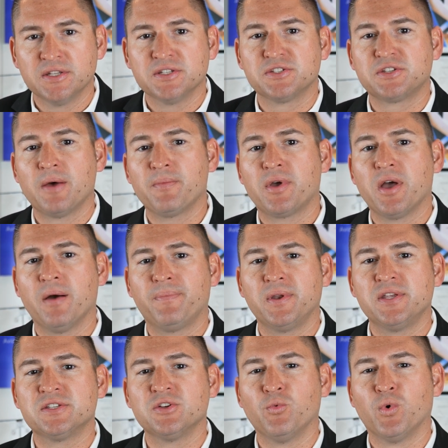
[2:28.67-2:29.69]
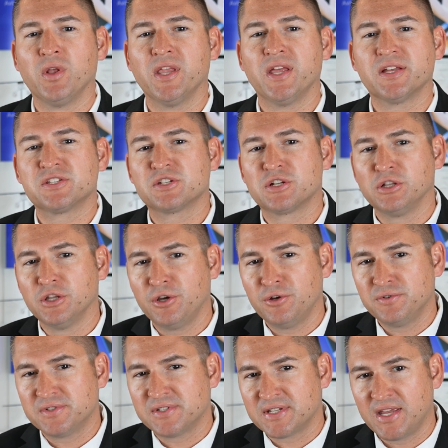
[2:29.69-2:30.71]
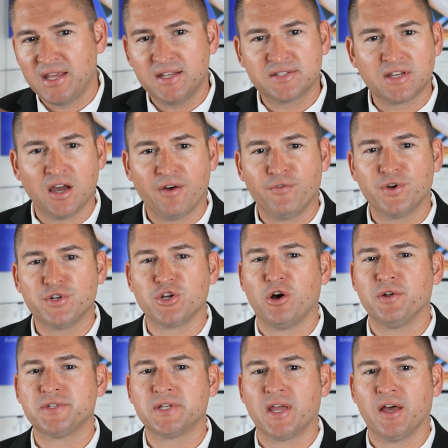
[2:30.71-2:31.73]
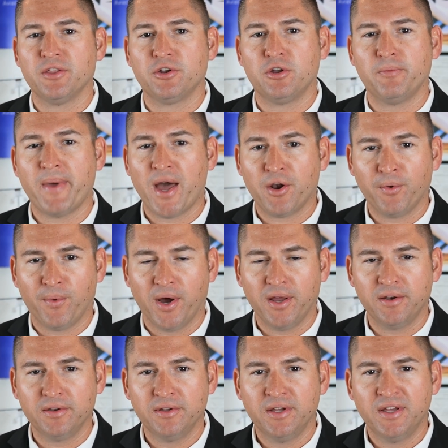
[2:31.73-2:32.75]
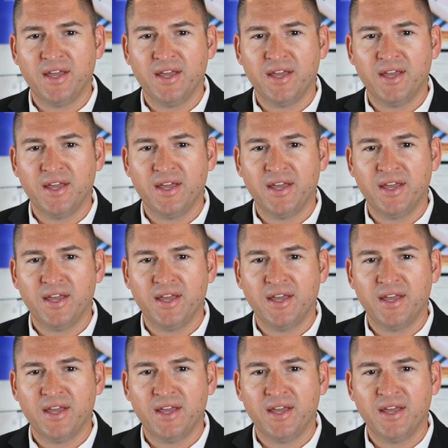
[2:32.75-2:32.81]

Some companies will exclude skis coverage altogether, no matter what.